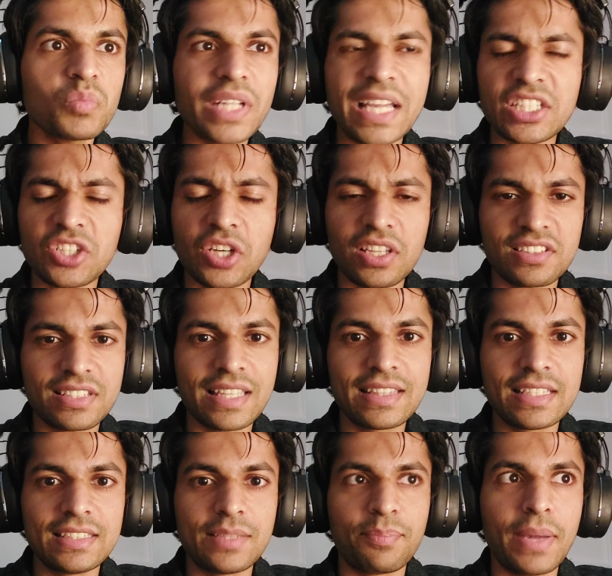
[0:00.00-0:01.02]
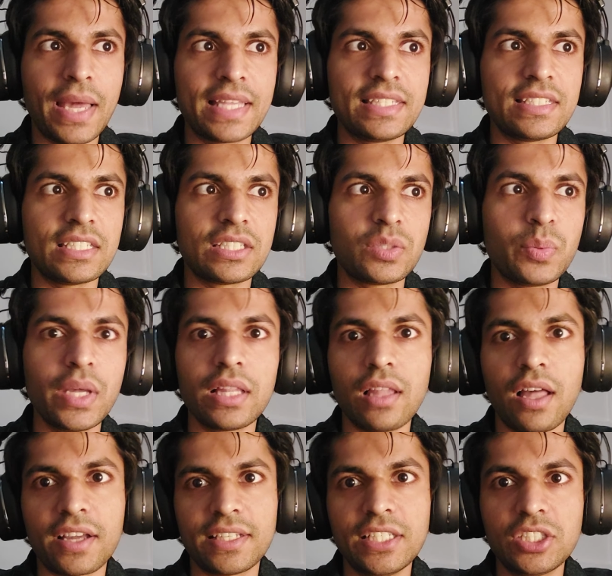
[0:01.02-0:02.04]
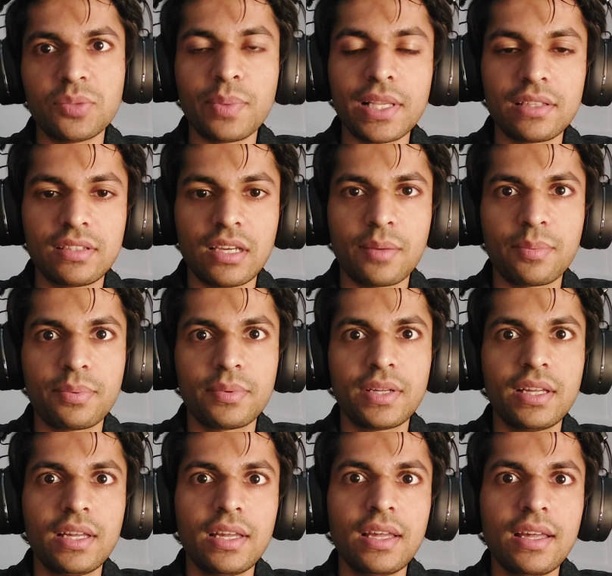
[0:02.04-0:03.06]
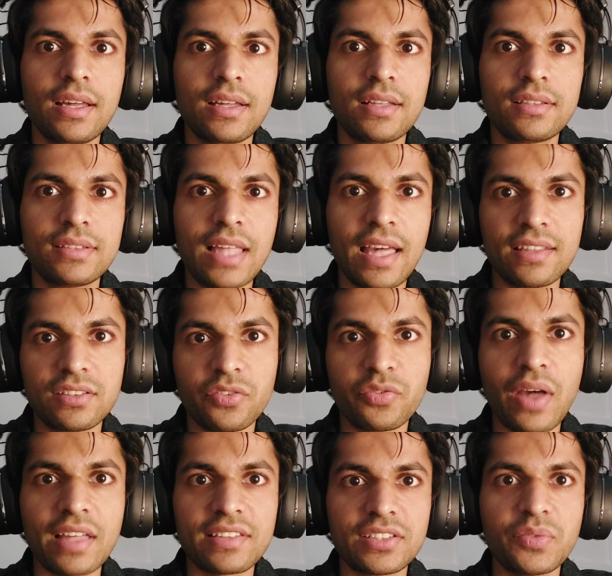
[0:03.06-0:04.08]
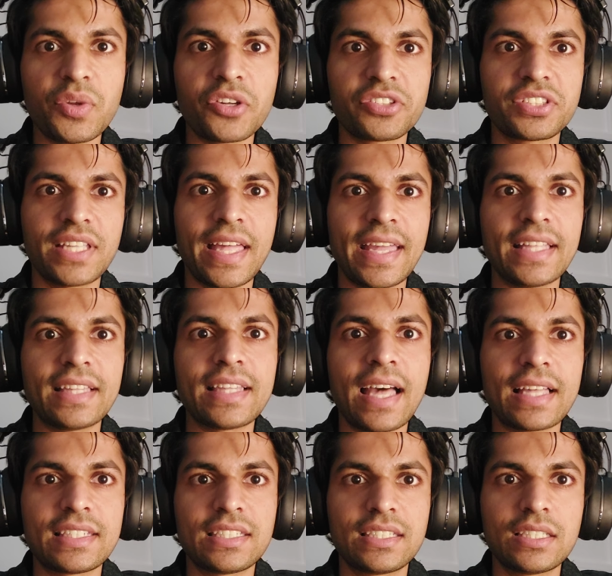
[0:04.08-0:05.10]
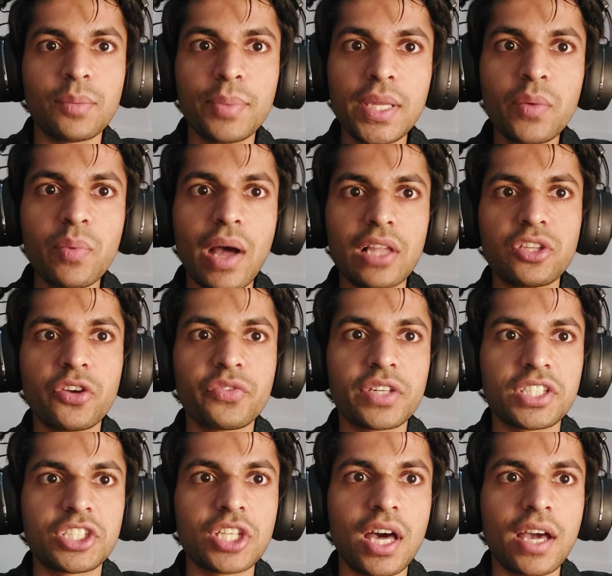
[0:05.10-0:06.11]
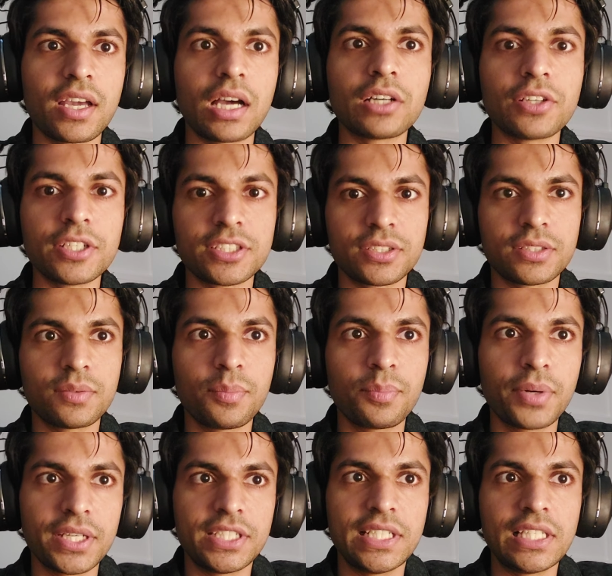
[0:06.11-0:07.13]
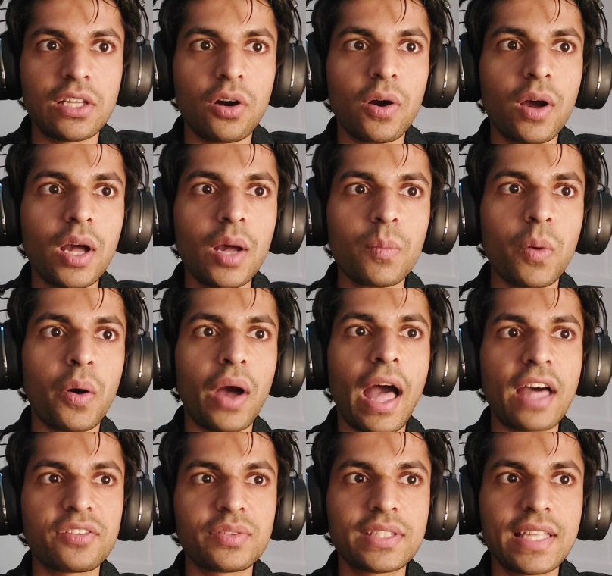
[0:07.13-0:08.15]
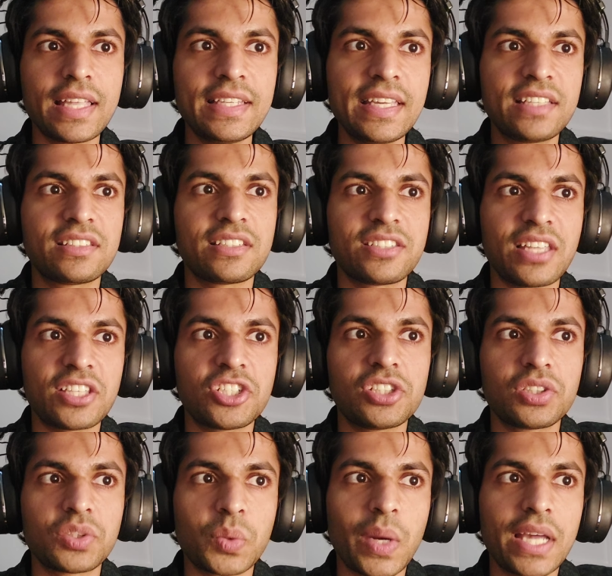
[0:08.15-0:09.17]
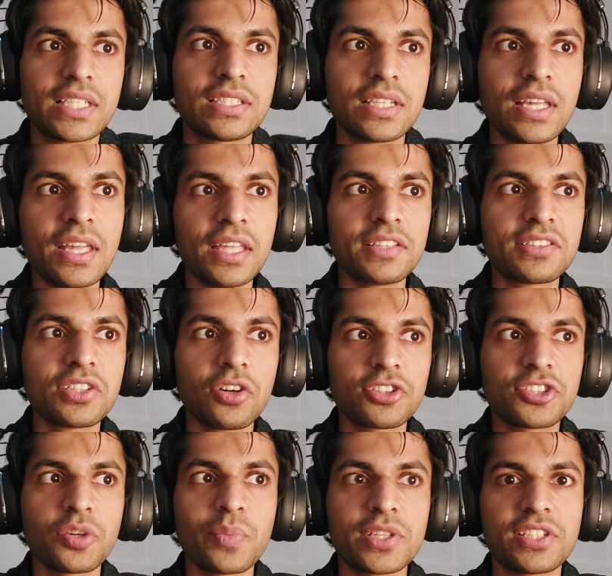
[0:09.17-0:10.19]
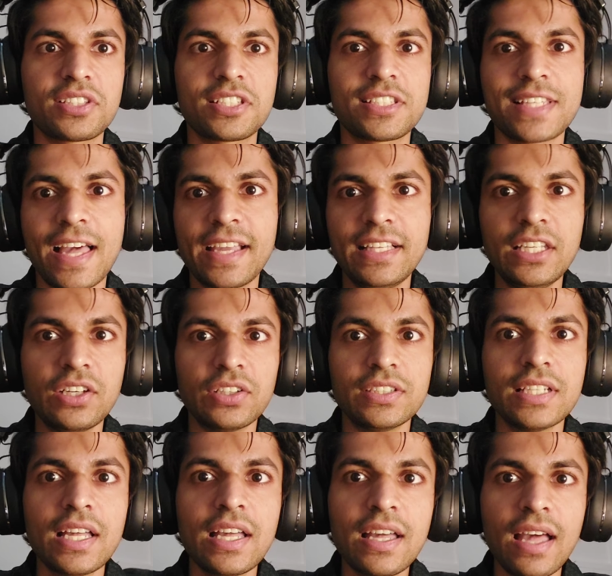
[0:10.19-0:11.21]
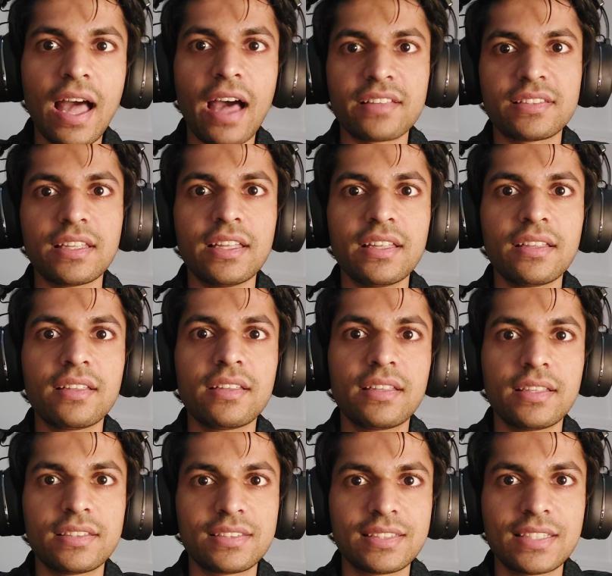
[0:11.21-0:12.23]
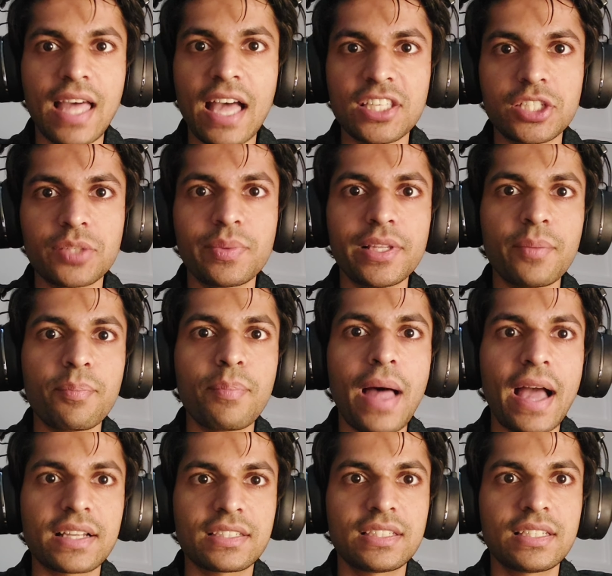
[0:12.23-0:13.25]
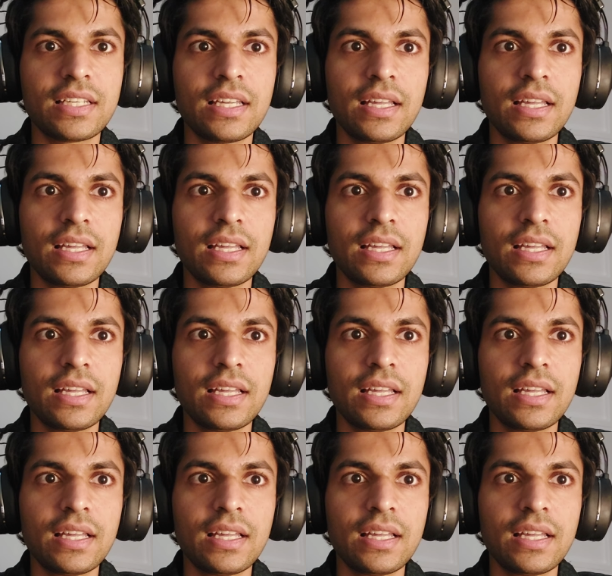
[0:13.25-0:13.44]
A transcendent dependence we are likely to build up. That is a fancy way of saying that the p-value of us dying out is pretty low, but as with any existential threat, it is not so much its likelihood as its tangible impact.